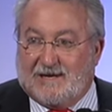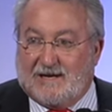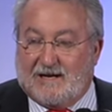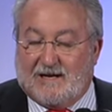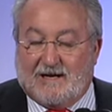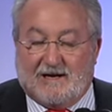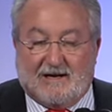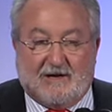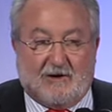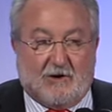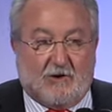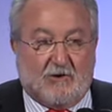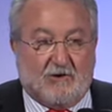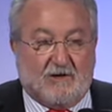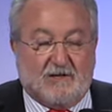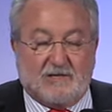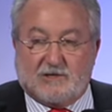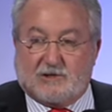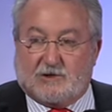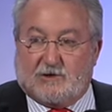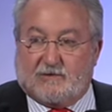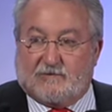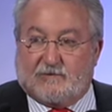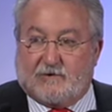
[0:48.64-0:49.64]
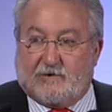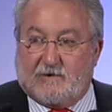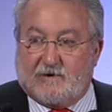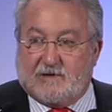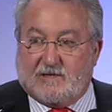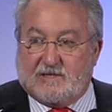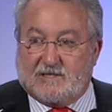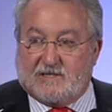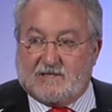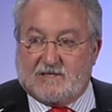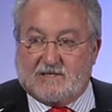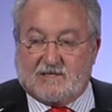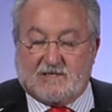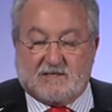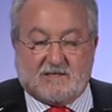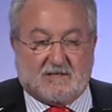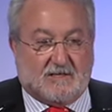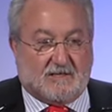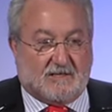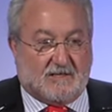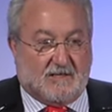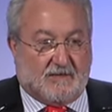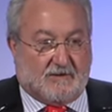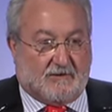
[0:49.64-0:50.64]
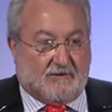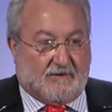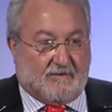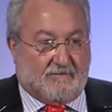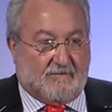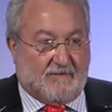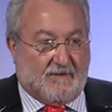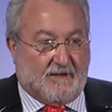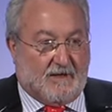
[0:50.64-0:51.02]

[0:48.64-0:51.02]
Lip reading: a long list of rare diseases, etc.